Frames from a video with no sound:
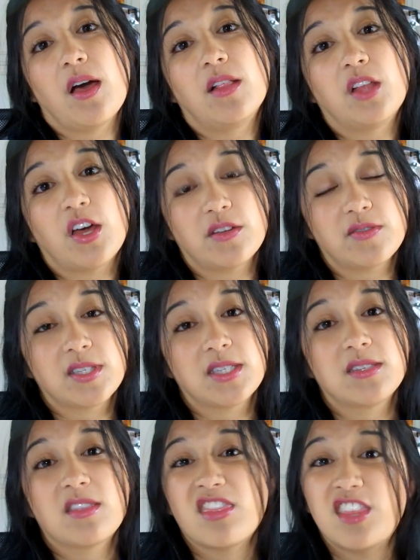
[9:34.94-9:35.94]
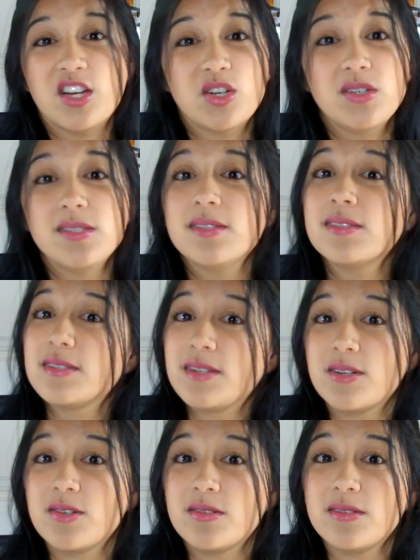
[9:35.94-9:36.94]
a lot of stickers and
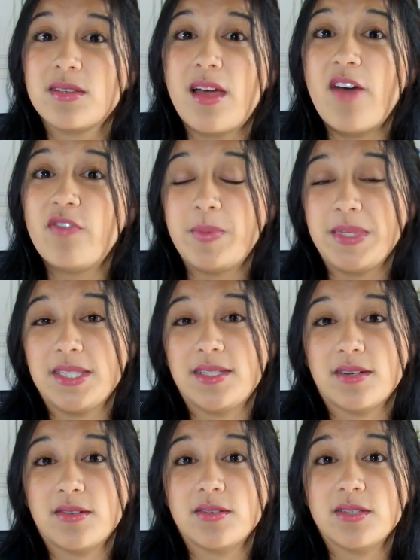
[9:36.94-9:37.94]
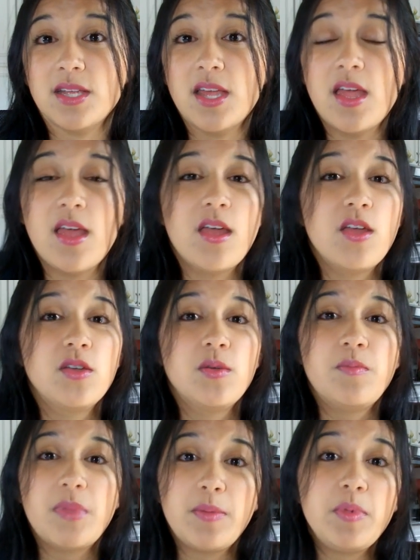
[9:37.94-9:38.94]
stickers, alphabet stickers,
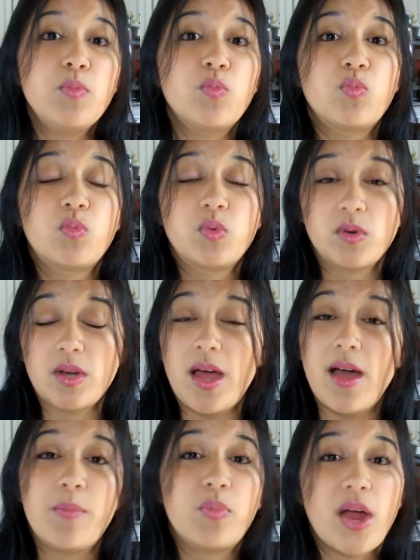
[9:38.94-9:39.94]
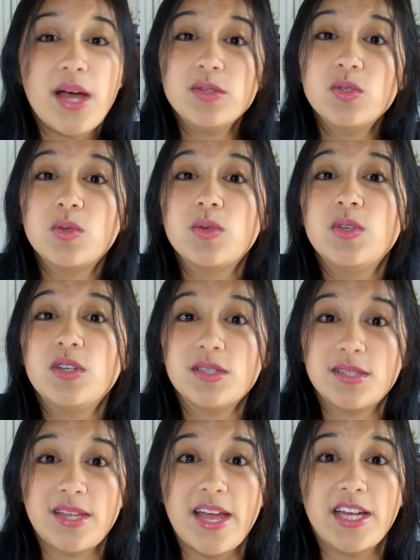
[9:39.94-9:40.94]
maybe browse through your
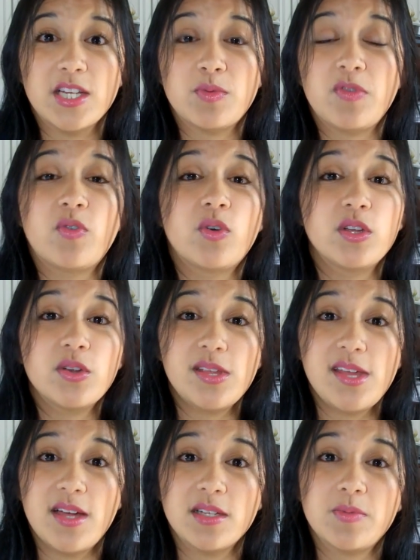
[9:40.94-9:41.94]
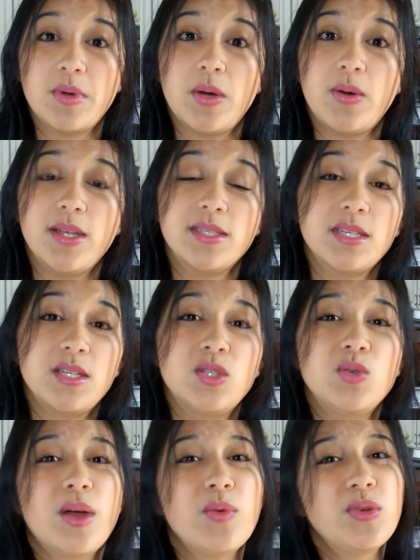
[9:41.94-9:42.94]
stash before you go to the expo and see,
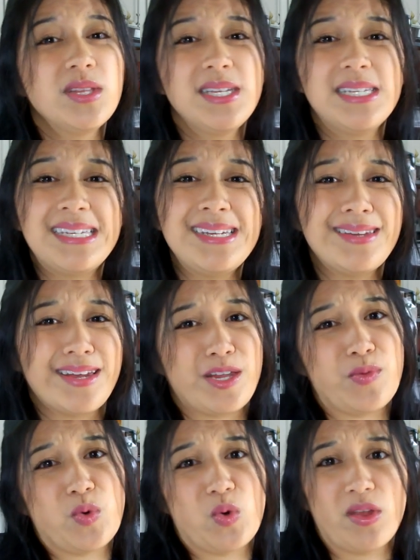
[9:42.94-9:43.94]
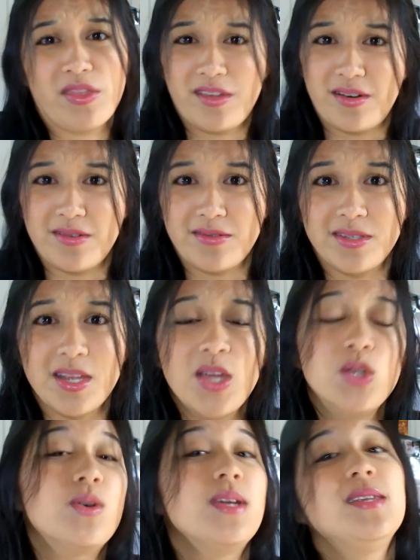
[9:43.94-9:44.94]
do I really need any more stickers?
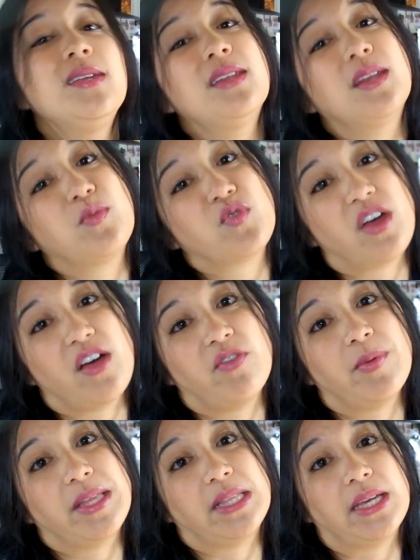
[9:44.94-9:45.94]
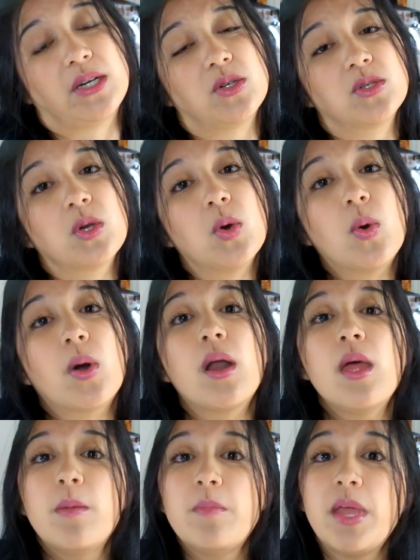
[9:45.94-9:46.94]
Do I need any more alphabet letters?
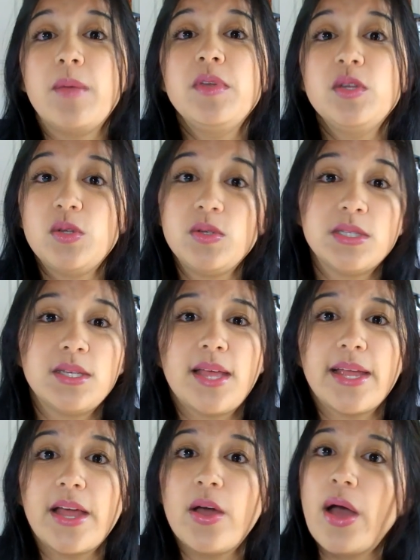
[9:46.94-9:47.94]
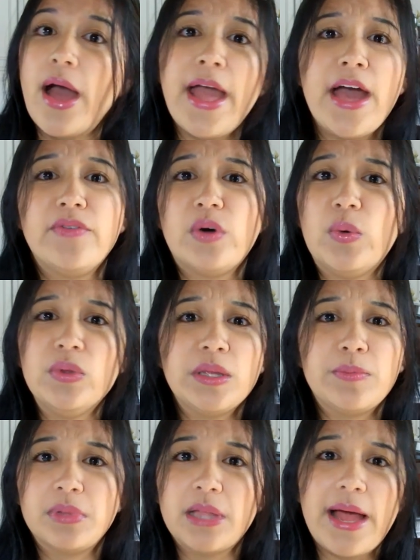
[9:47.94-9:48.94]
Or maybe you do see, like, I have
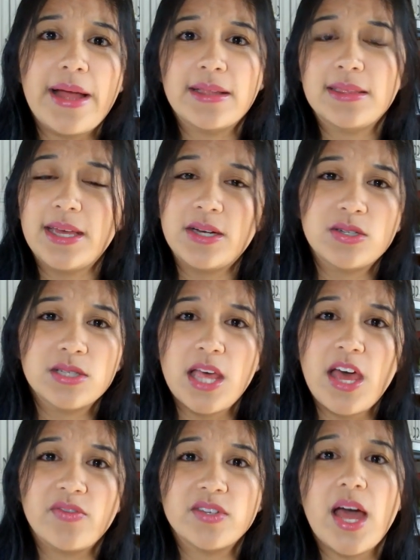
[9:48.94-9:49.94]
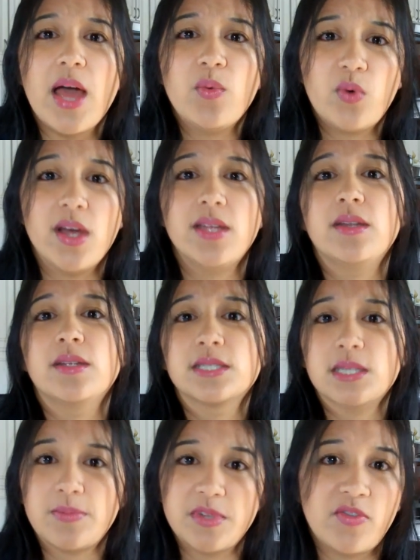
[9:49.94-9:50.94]
only black letters left. I want
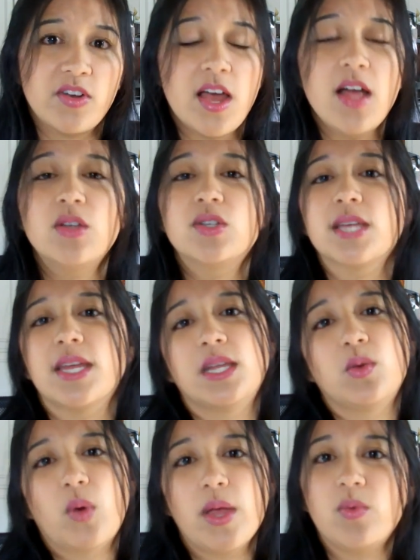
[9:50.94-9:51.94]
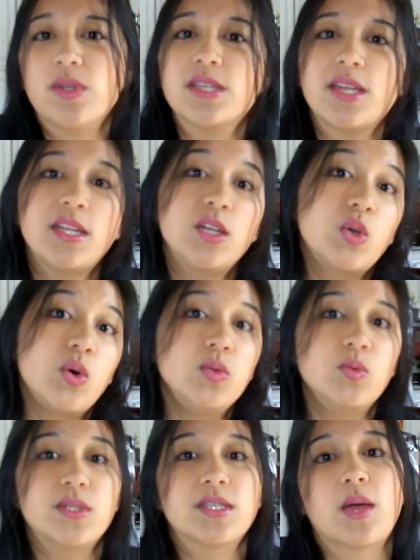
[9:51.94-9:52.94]
some different colors. I need white ones. I need
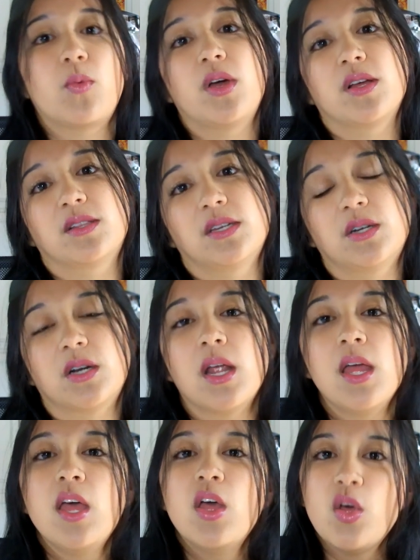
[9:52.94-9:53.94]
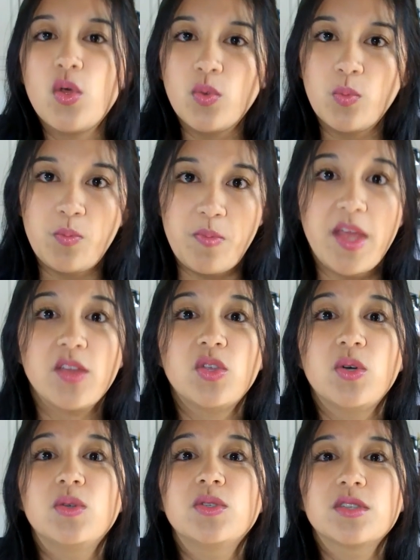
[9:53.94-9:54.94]
gold ones. I want glitter.
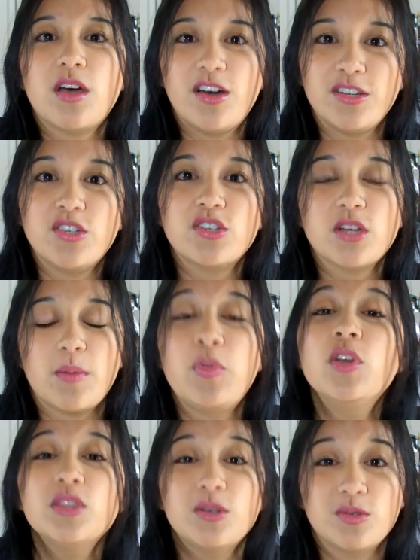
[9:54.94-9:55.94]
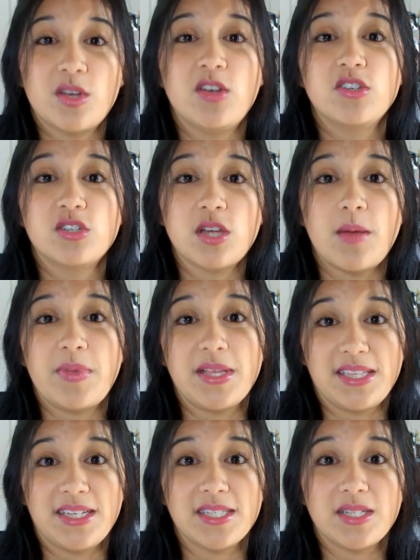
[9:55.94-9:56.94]
Make those on your put those on your shopping
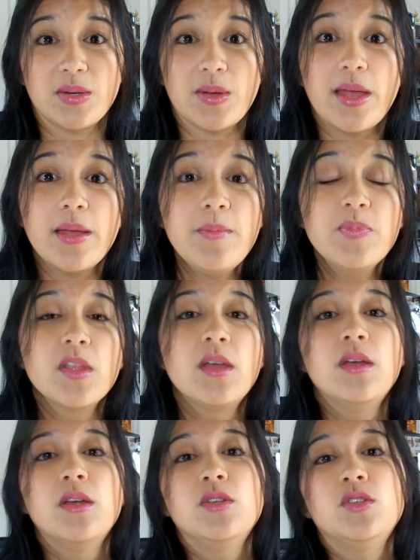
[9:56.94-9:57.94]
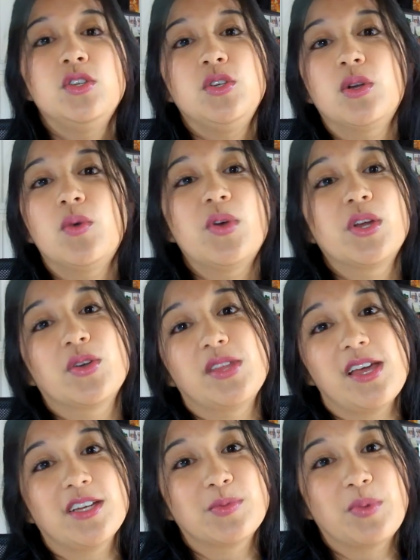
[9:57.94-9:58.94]
list, okay? You don't want to go
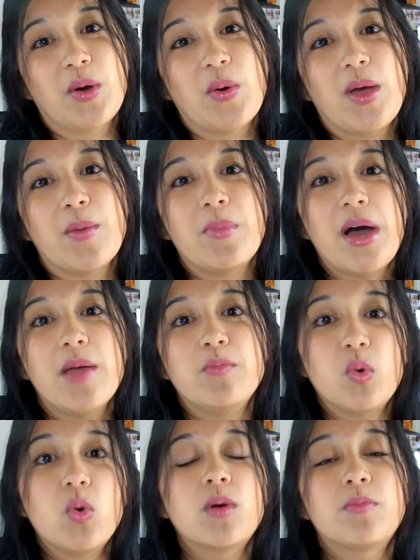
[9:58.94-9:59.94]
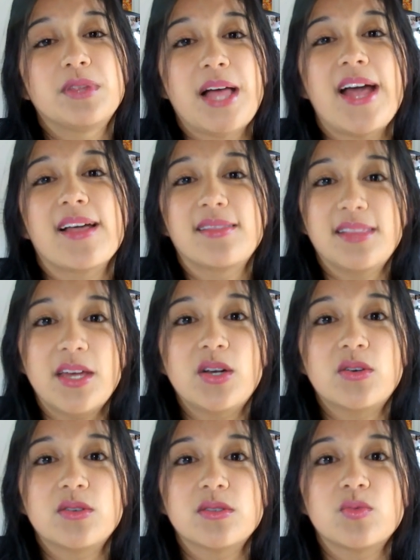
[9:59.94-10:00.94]
to the expo and buy more black
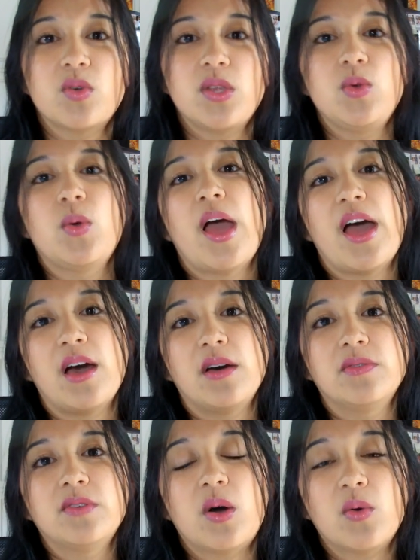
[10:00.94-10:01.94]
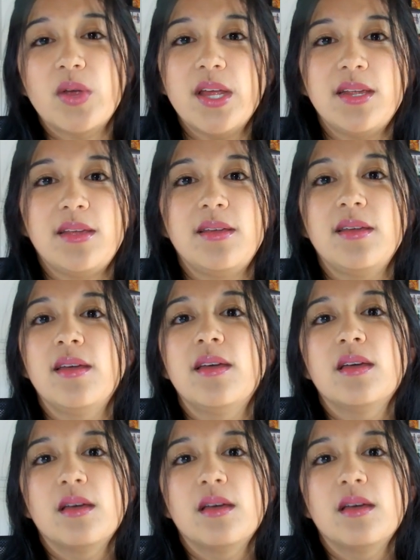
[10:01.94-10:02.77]
letters when you have already